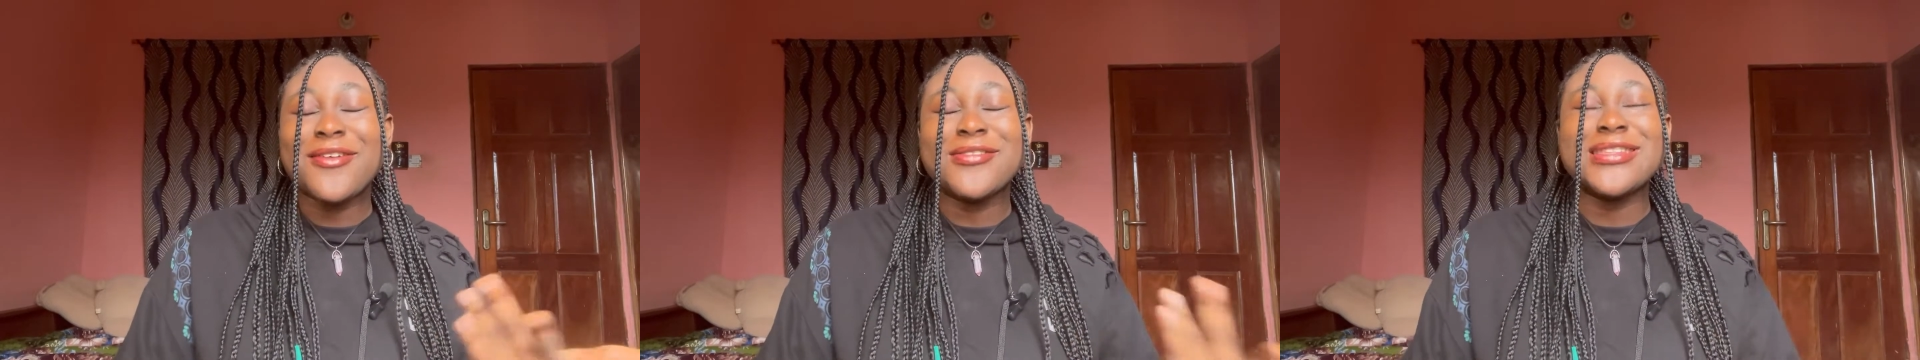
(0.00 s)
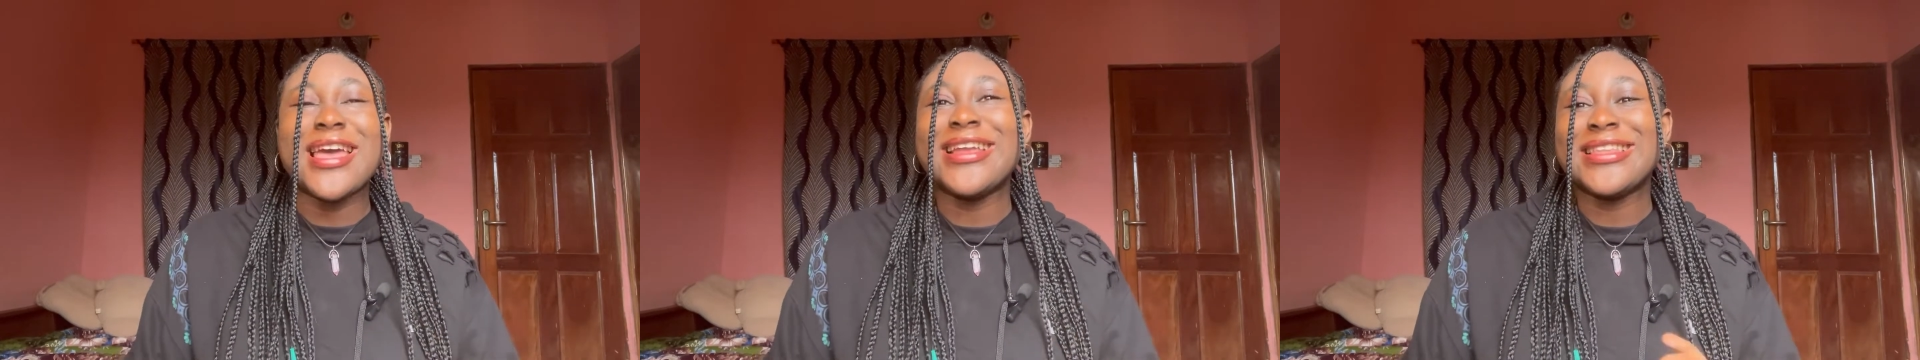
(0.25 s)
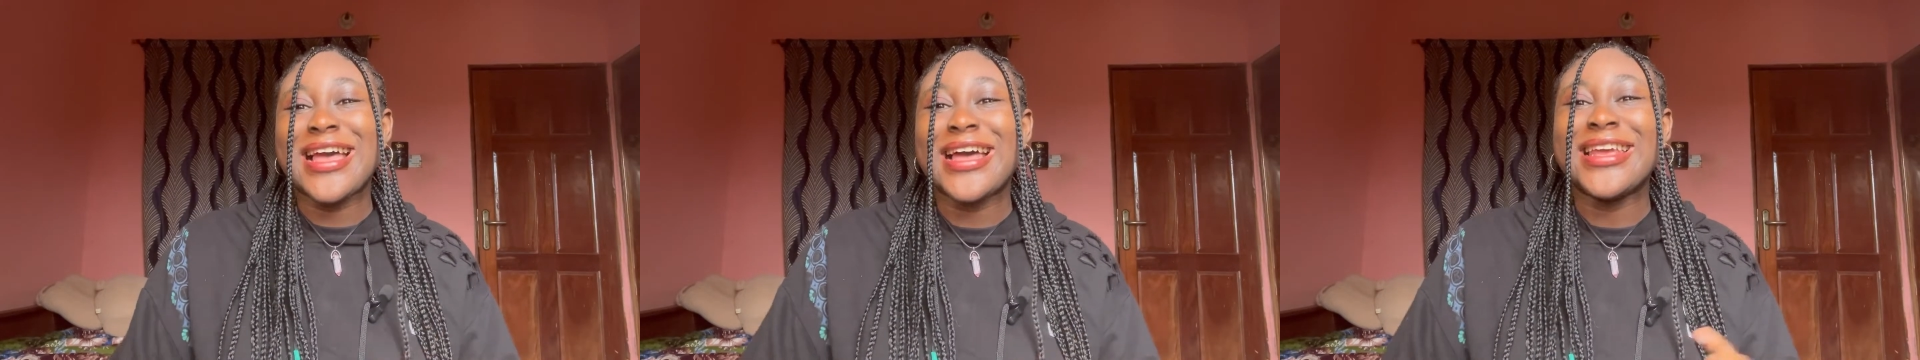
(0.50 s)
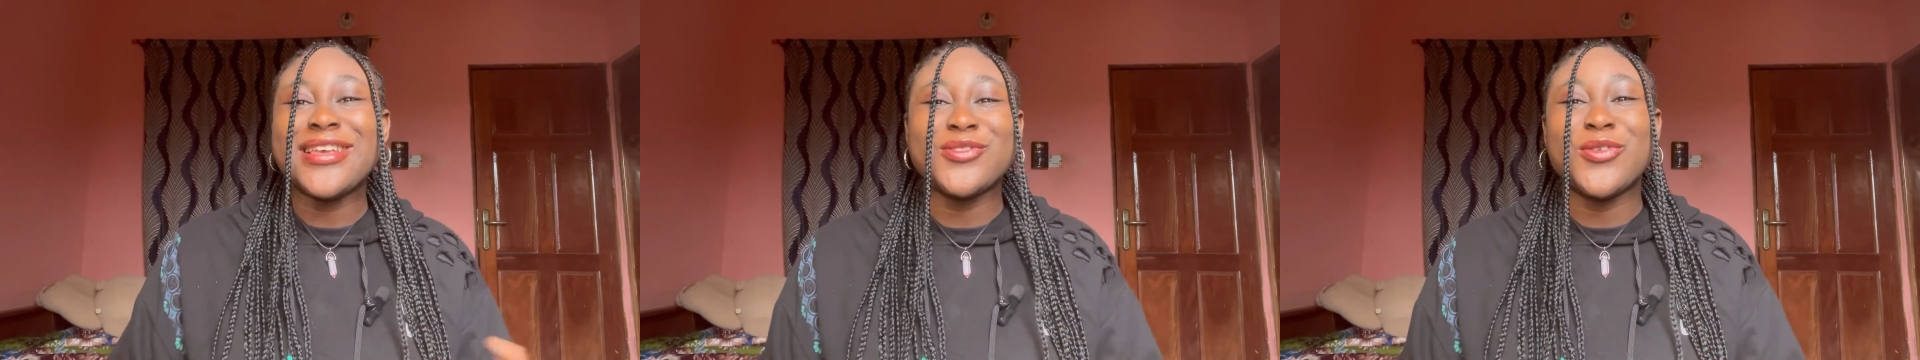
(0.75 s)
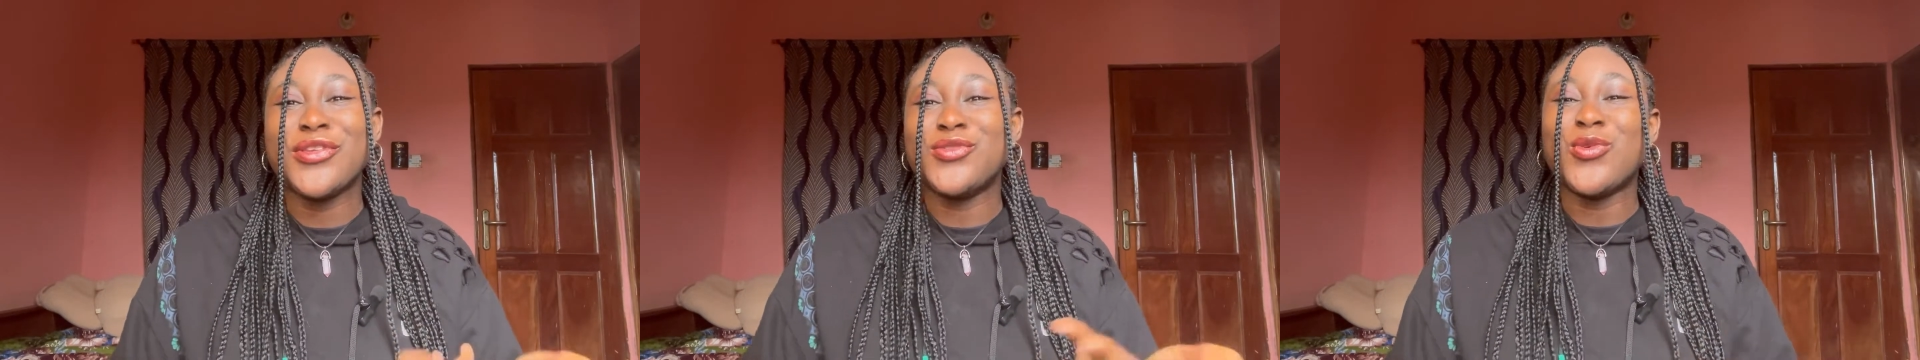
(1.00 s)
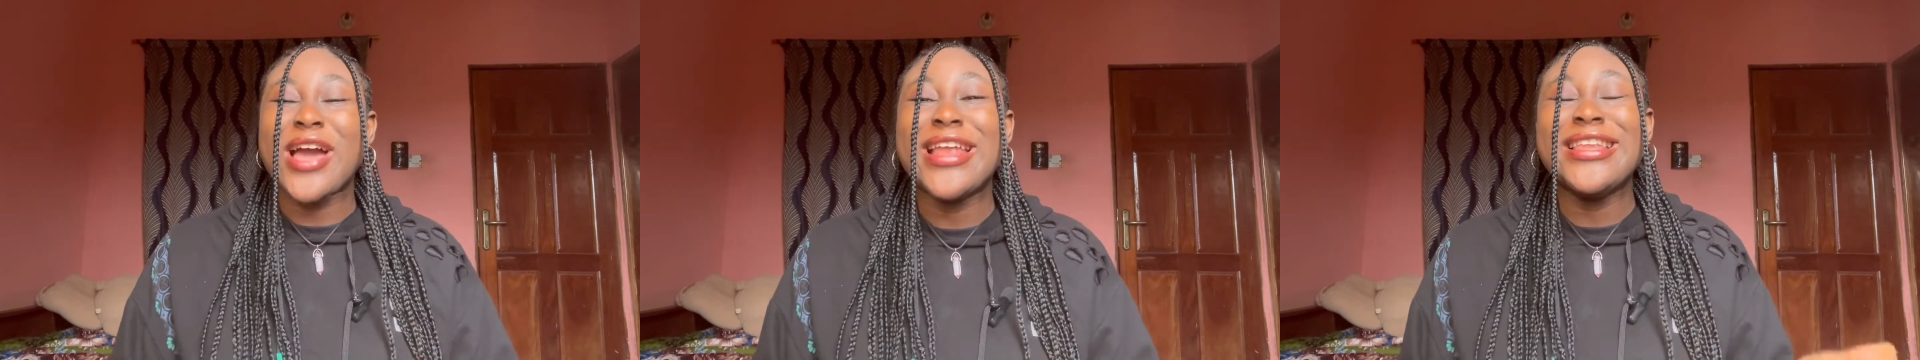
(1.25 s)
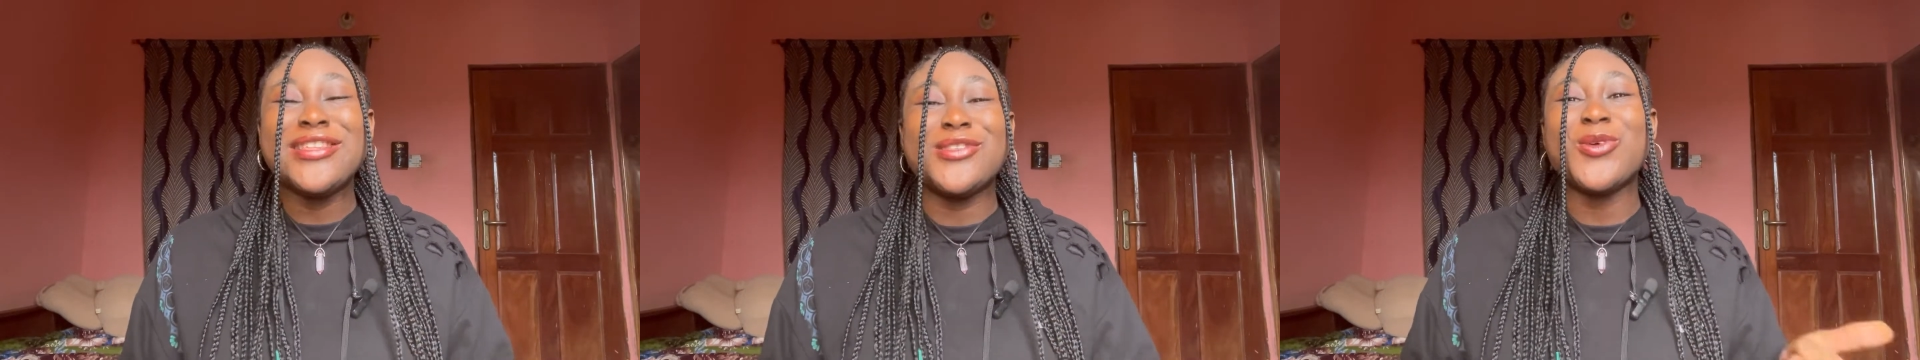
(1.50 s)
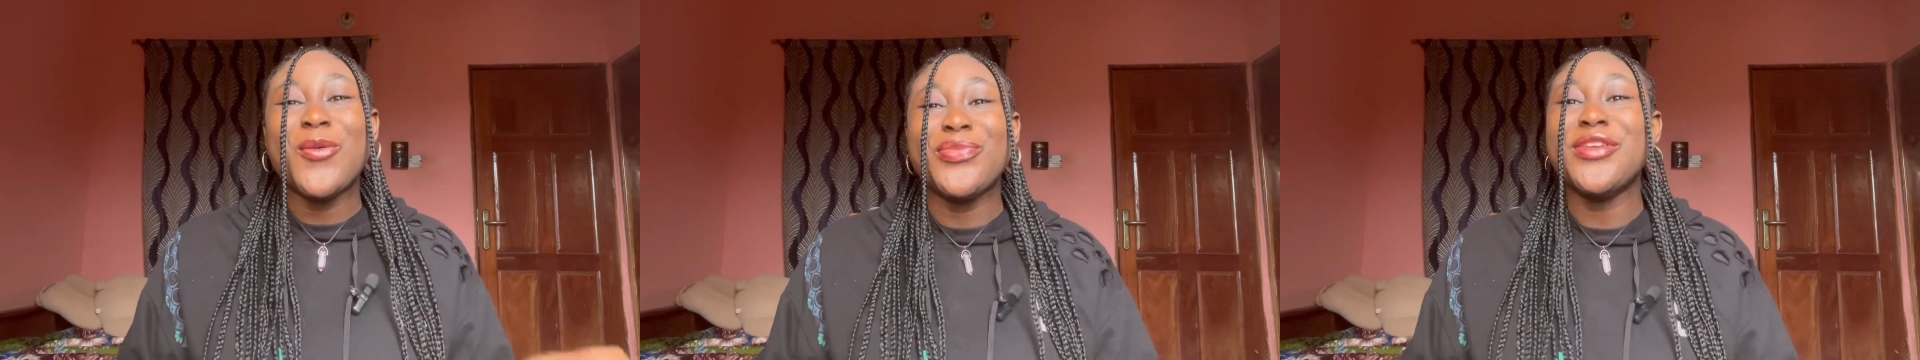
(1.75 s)
I was like, nah, that's not going to work. I need
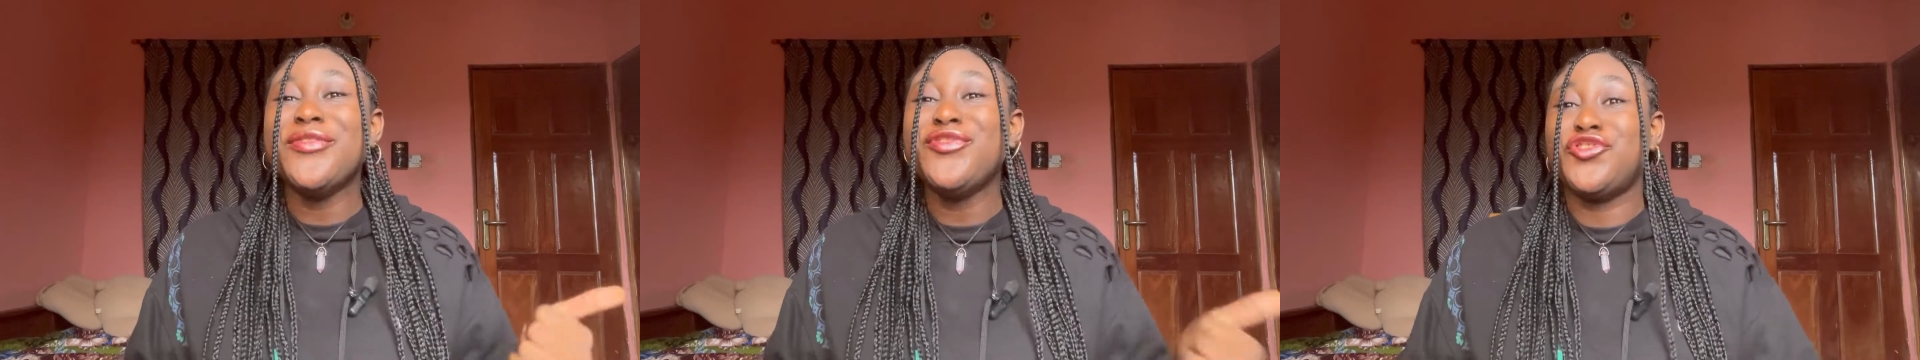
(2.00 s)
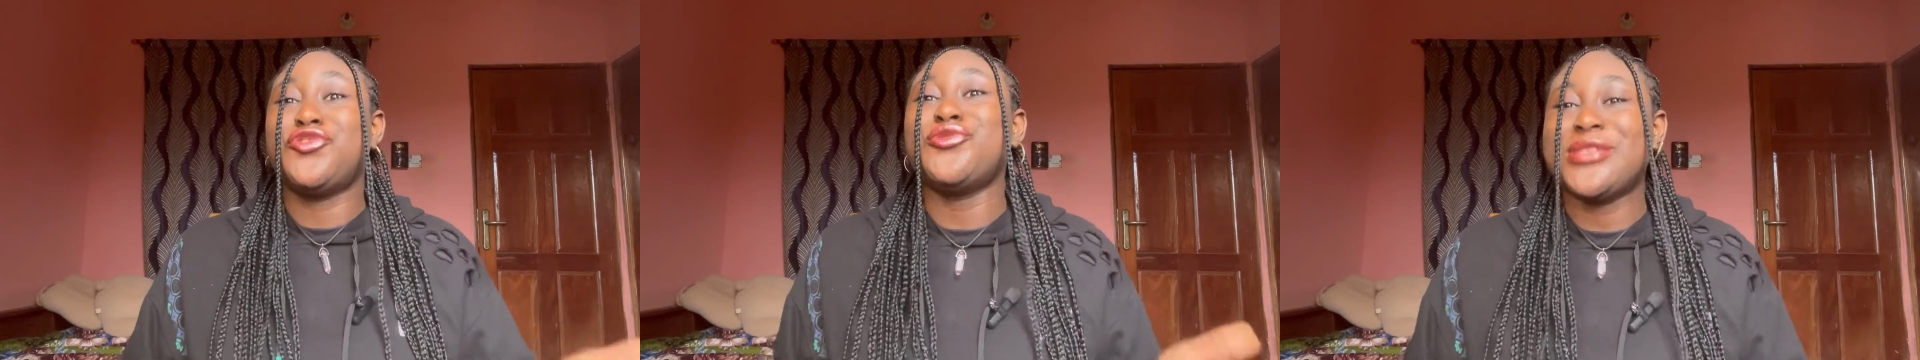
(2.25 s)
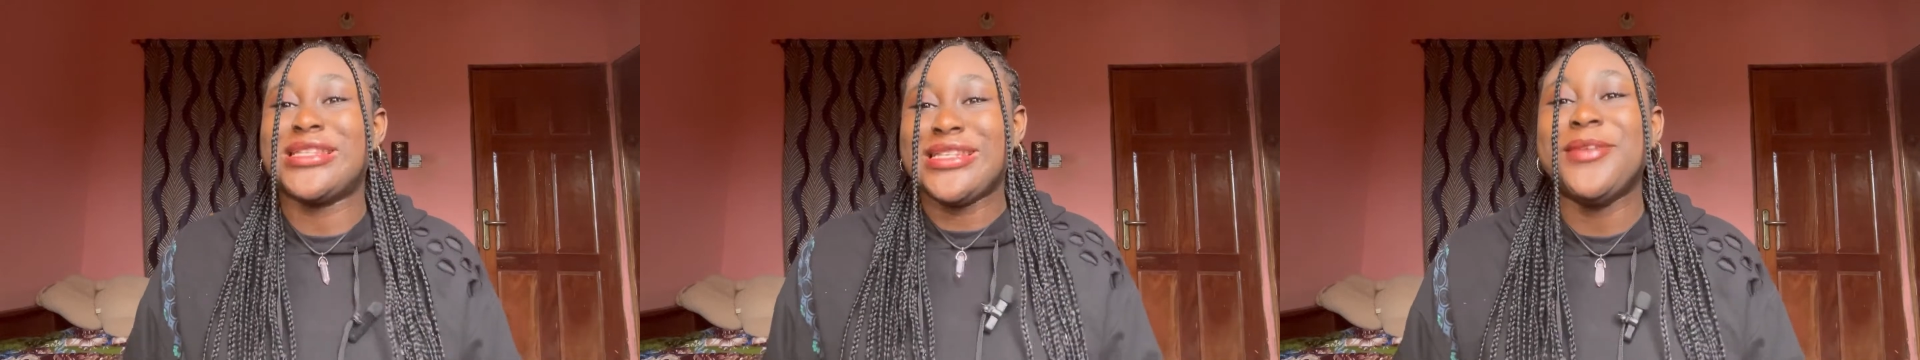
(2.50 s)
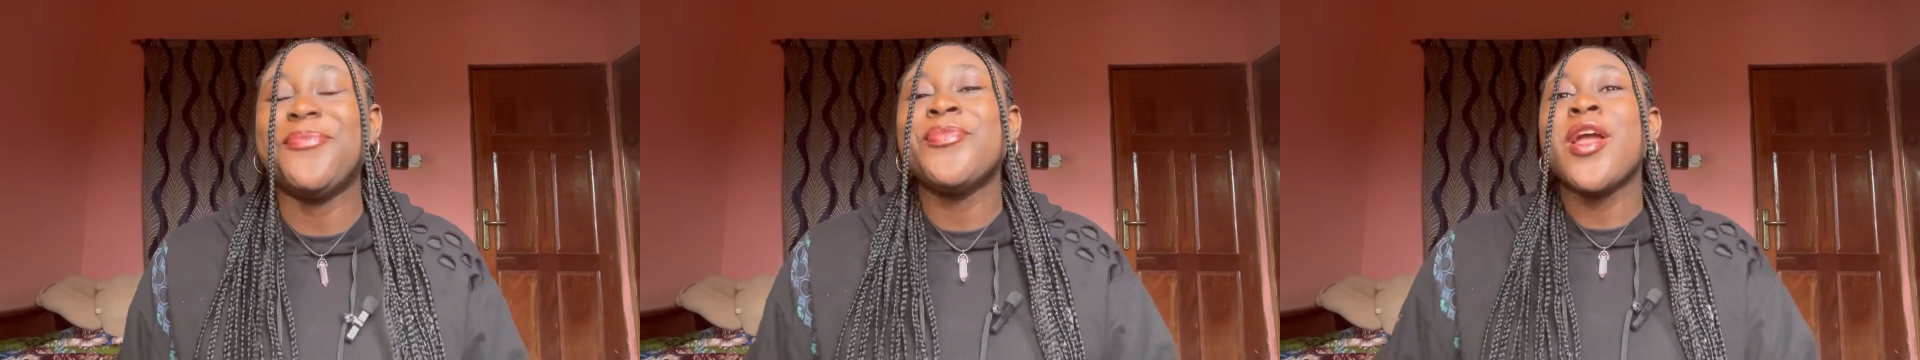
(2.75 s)
something juicy.